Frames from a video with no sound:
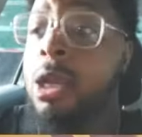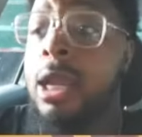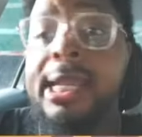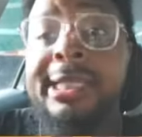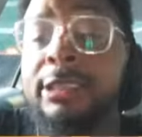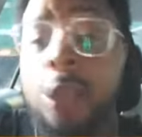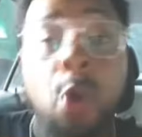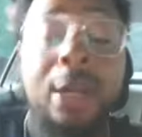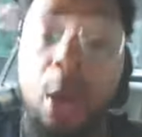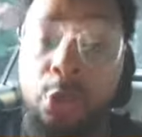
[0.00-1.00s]
He sold
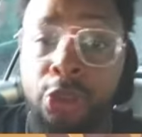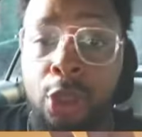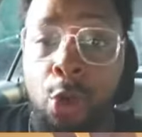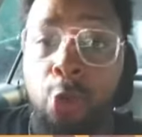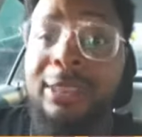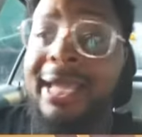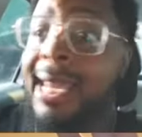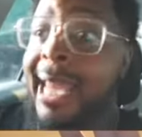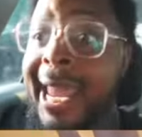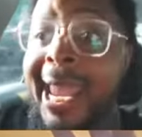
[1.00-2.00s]
out shows
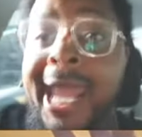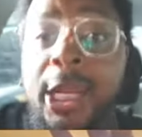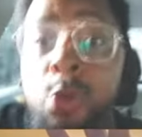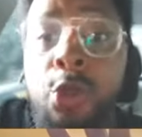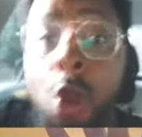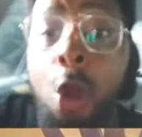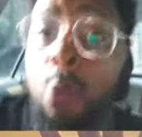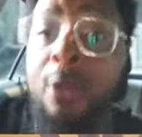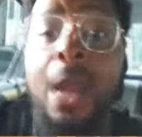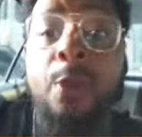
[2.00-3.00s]
in New York
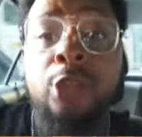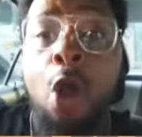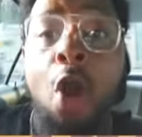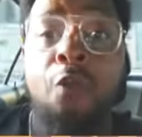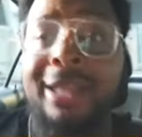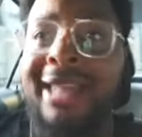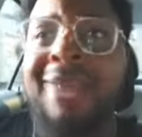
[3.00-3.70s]
when there was already